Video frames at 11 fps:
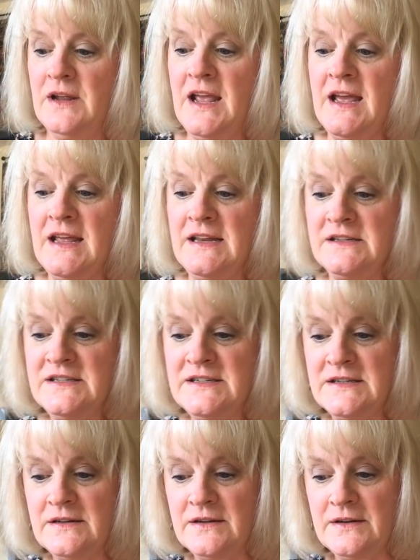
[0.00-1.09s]

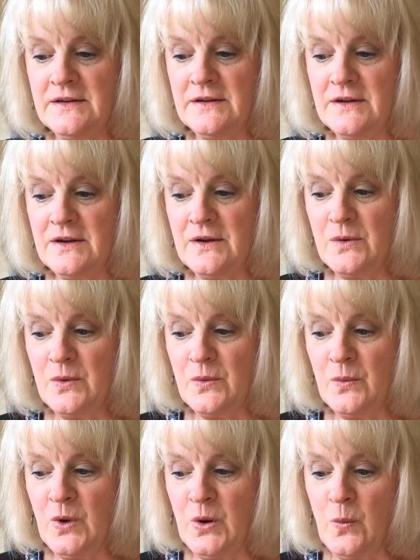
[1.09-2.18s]
and
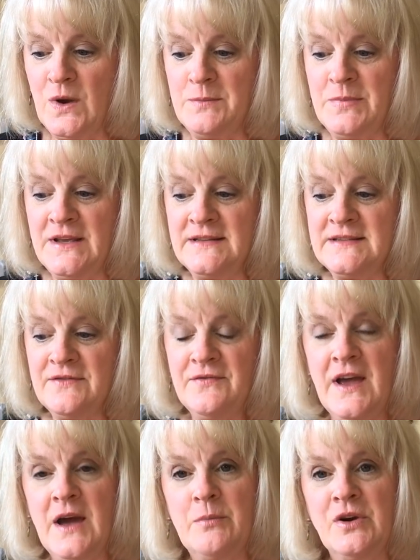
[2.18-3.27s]
where one piece of
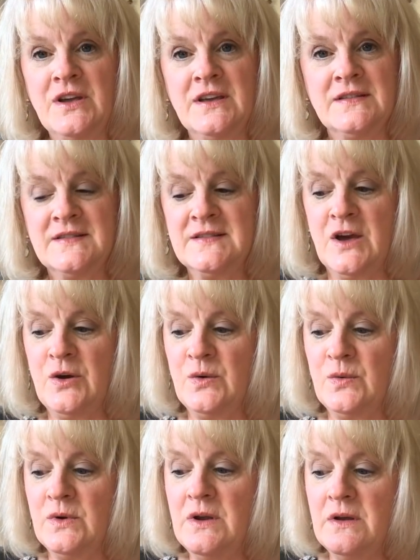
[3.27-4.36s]
fabric is
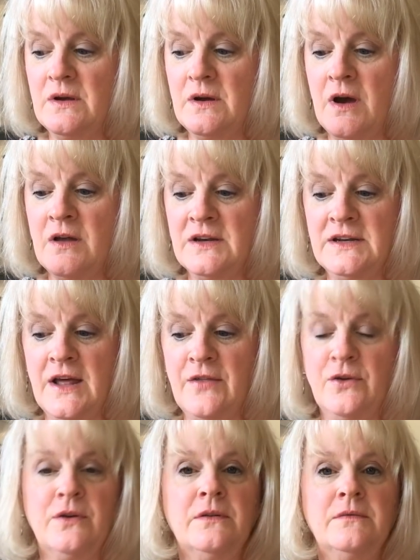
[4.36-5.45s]
sewn on
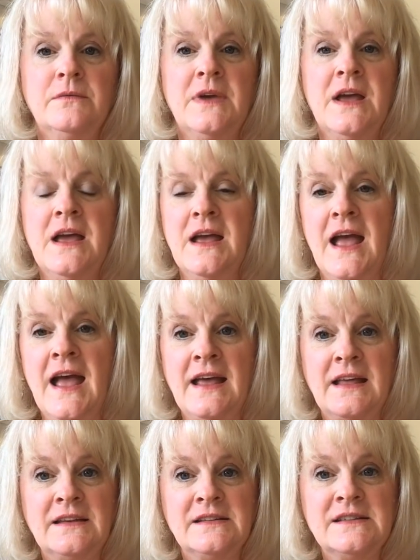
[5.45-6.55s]
another,
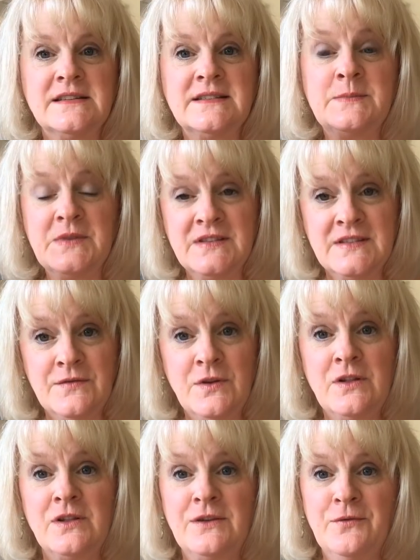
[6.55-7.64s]
and
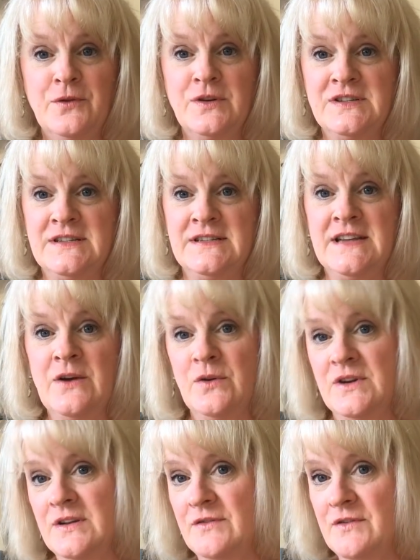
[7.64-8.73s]
specifically for a
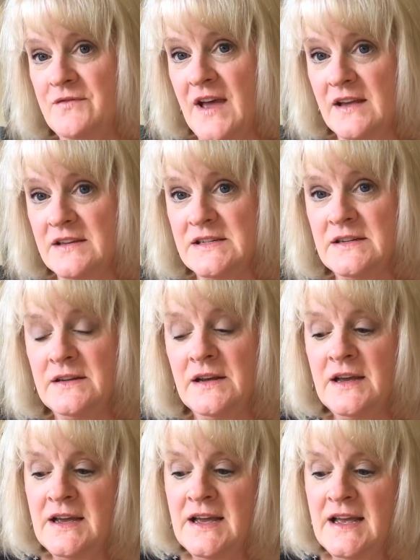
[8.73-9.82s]
decorative effect.
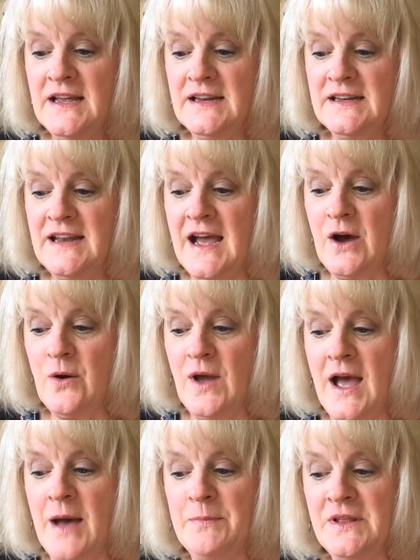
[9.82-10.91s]
Now,
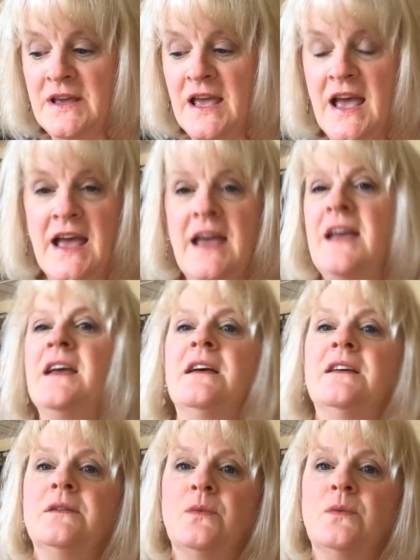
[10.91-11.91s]
applique,